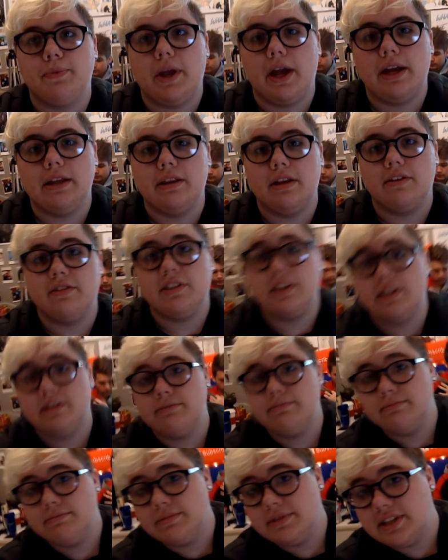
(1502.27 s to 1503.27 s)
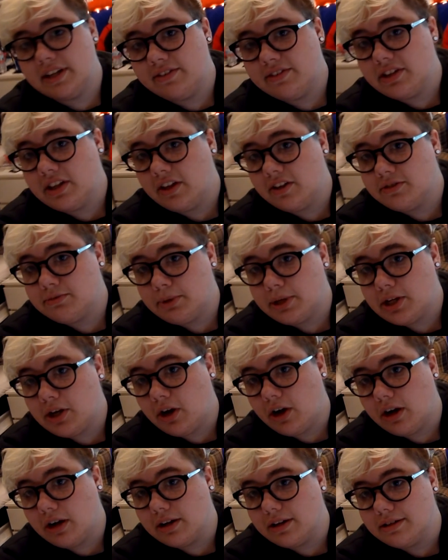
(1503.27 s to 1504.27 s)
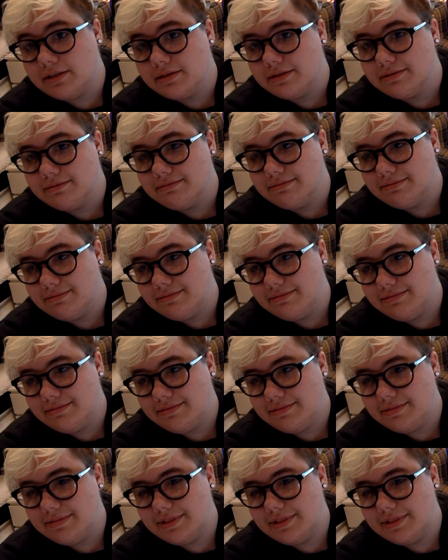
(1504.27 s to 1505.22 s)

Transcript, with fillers: I love it. David loves my dog. I do.